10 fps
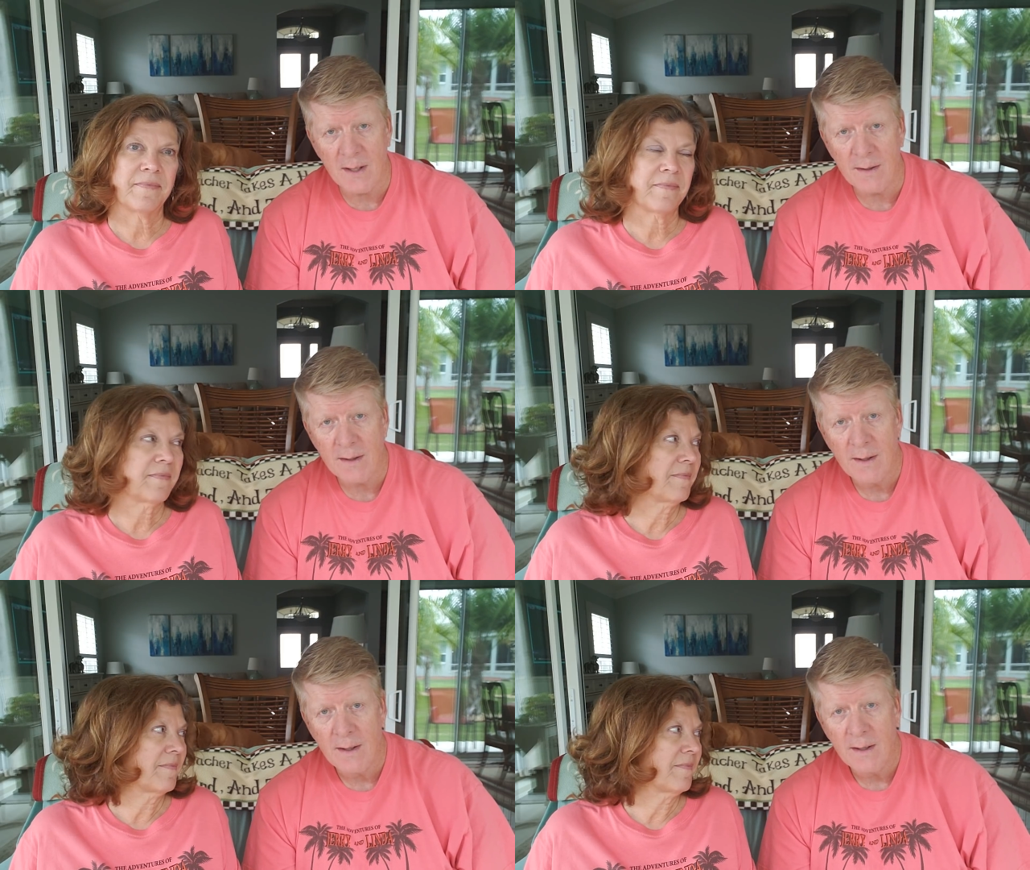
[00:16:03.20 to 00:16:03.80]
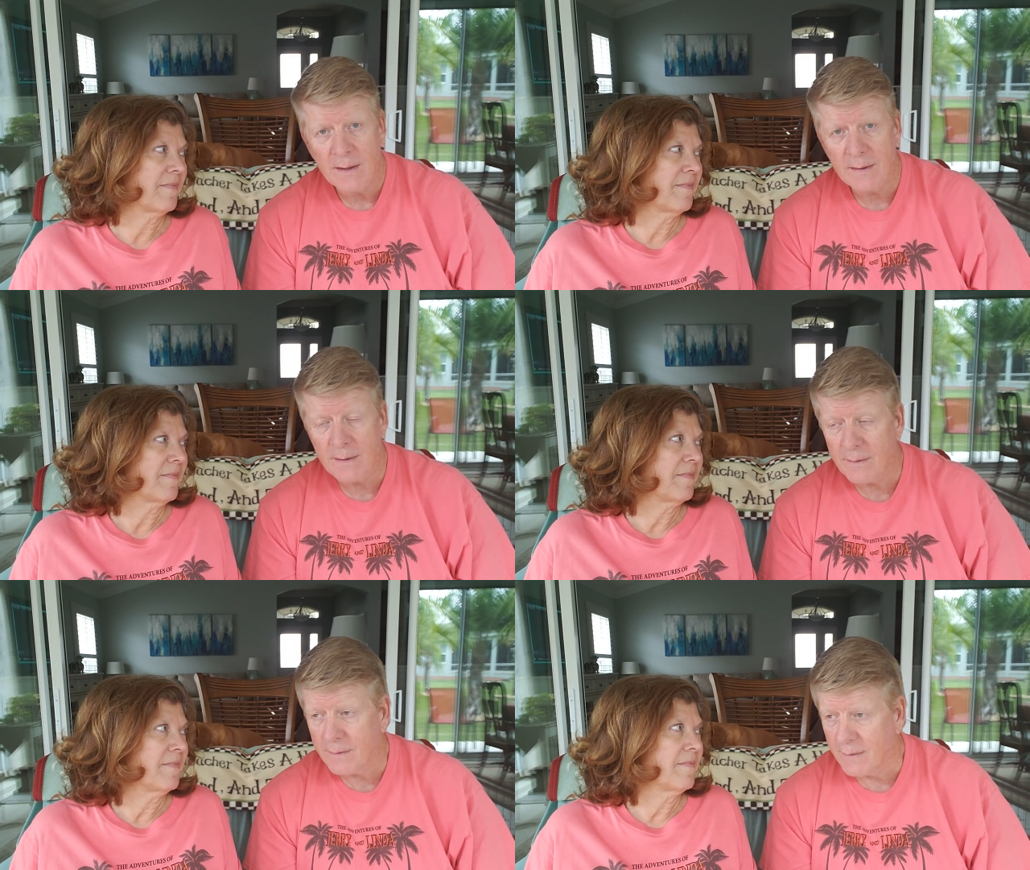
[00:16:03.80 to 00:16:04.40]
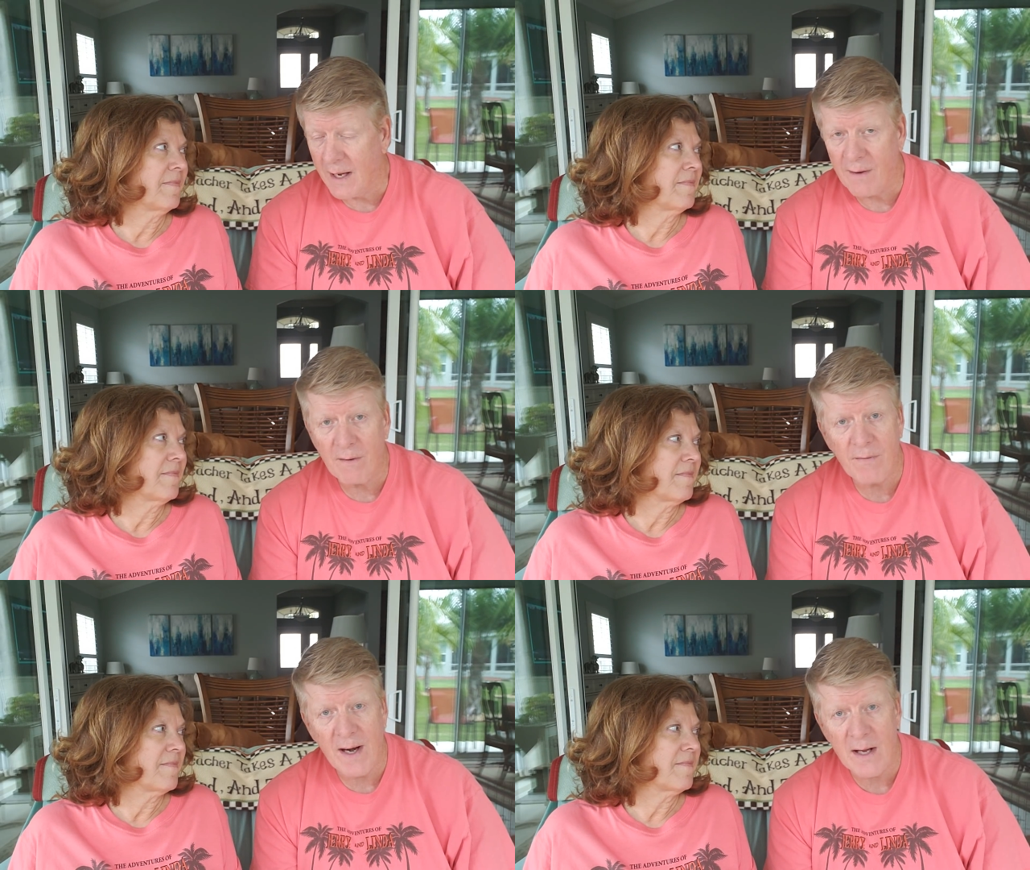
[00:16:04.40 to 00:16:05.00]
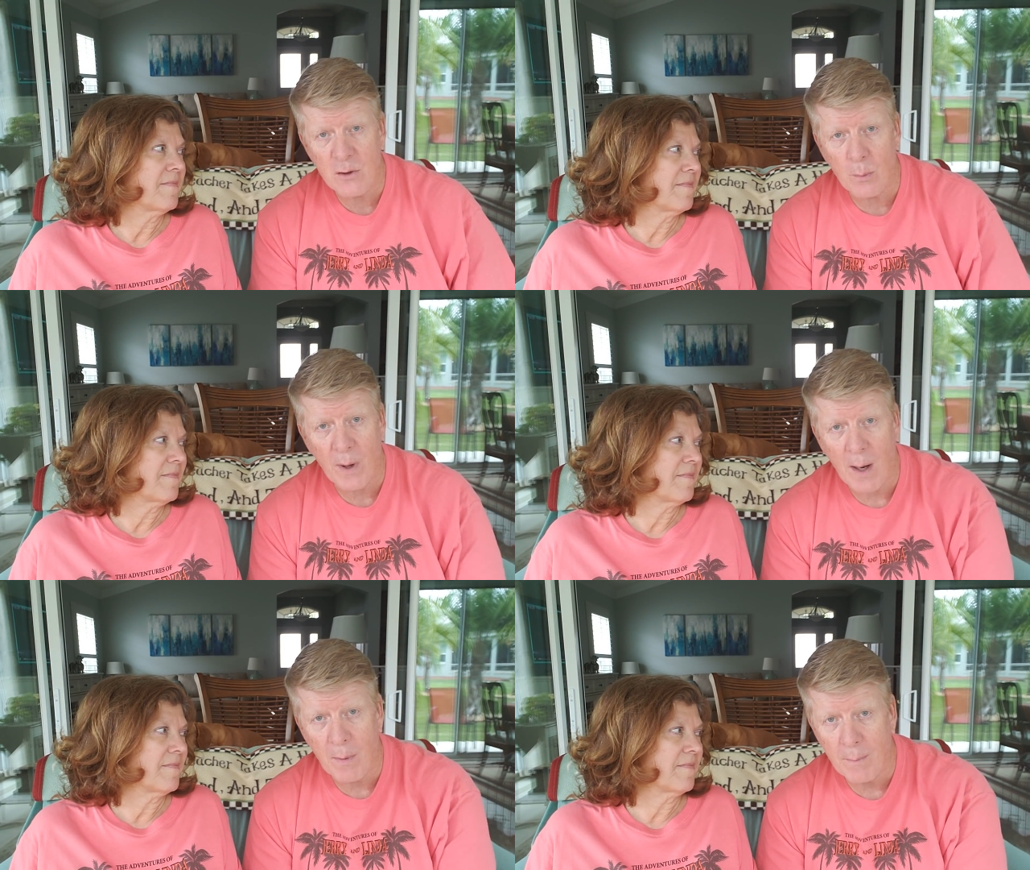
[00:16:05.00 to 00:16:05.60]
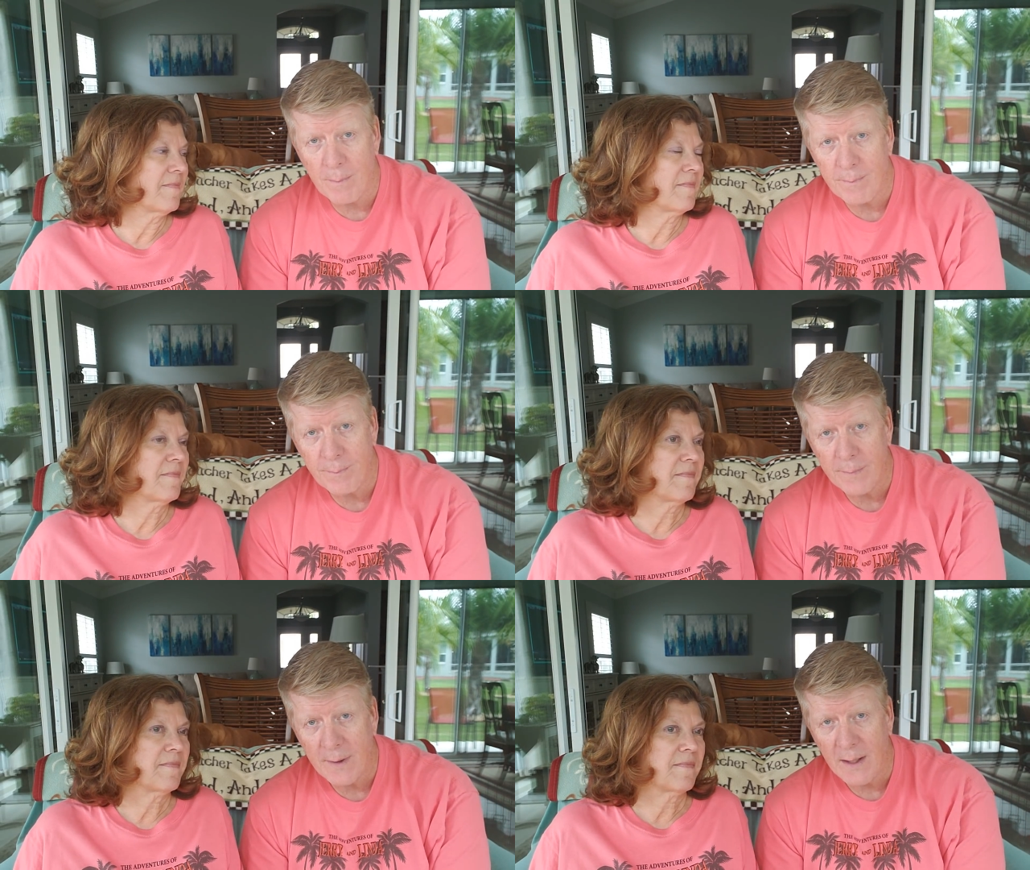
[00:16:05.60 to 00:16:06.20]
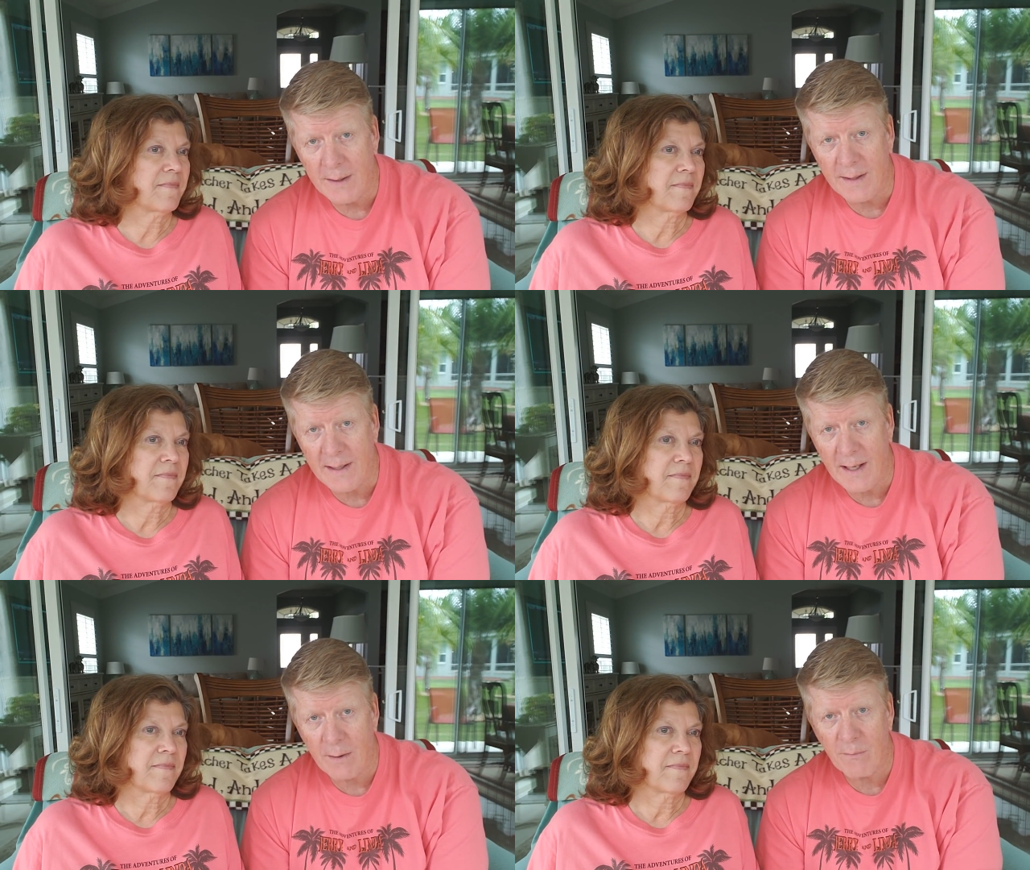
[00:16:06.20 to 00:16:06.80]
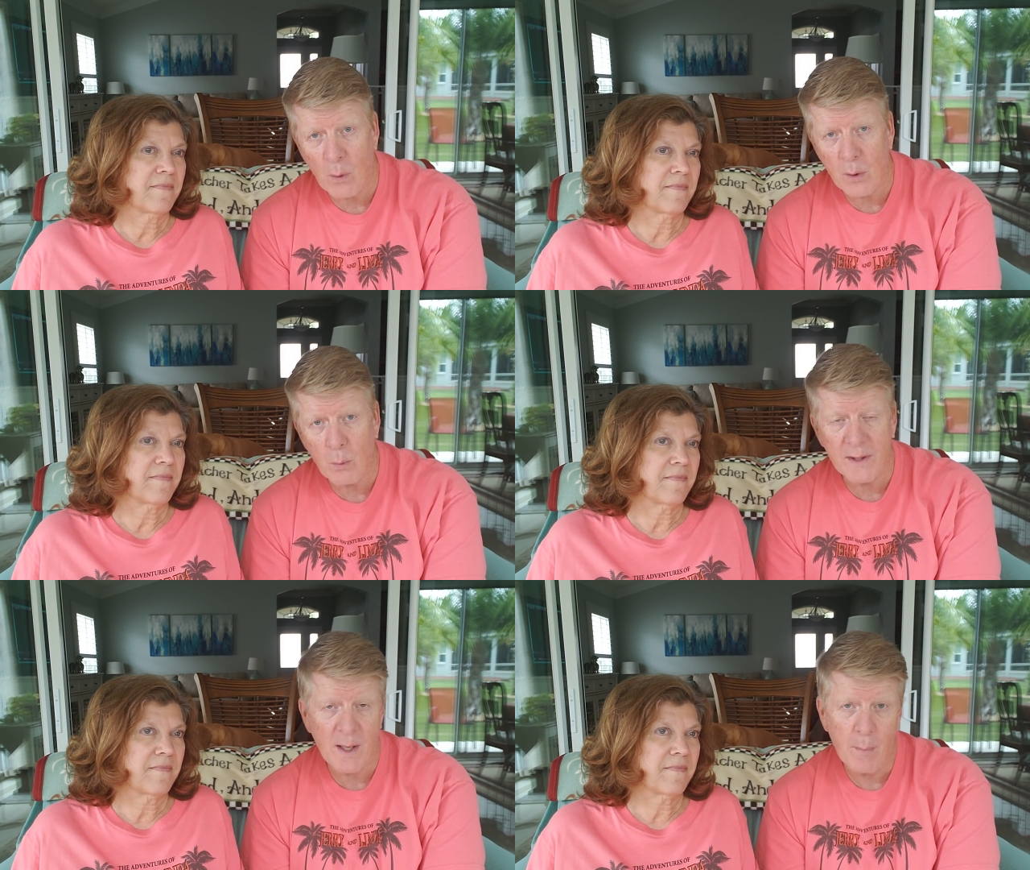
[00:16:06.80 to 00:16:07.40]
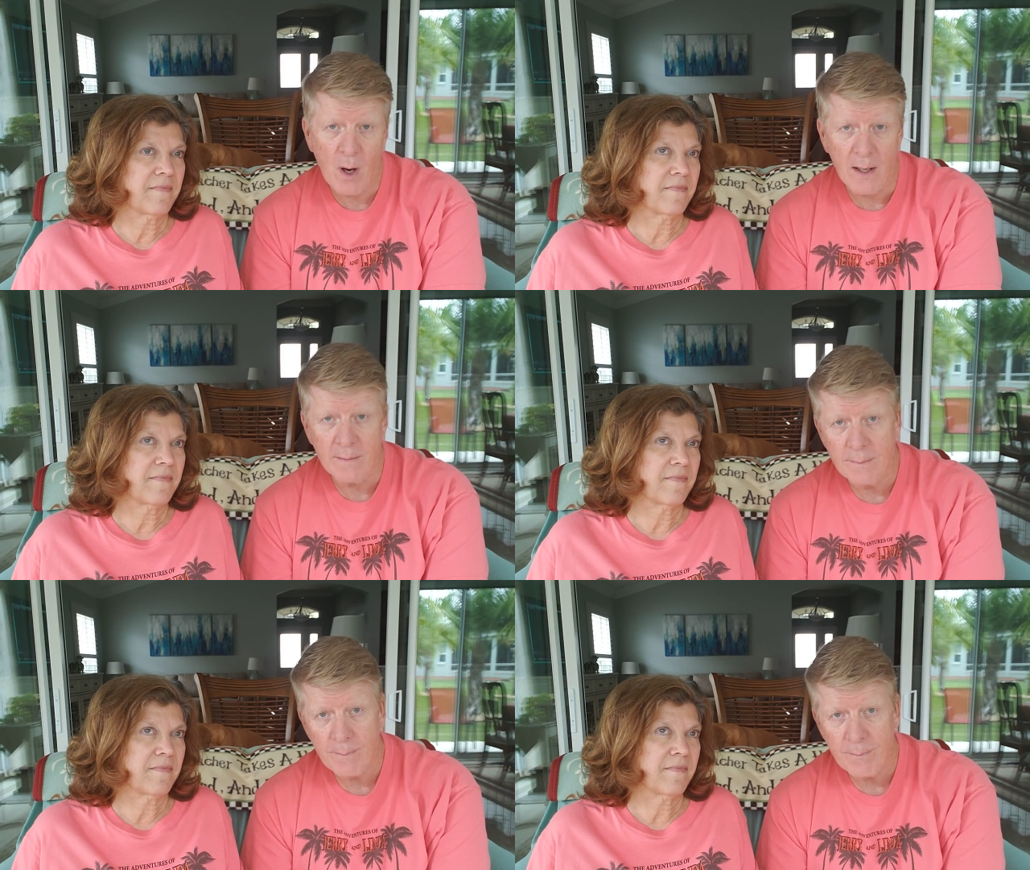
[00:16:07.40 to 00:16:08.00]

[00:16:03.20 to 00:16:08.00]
Speaker 1: and they have a financial problem and they can't afford what they bought.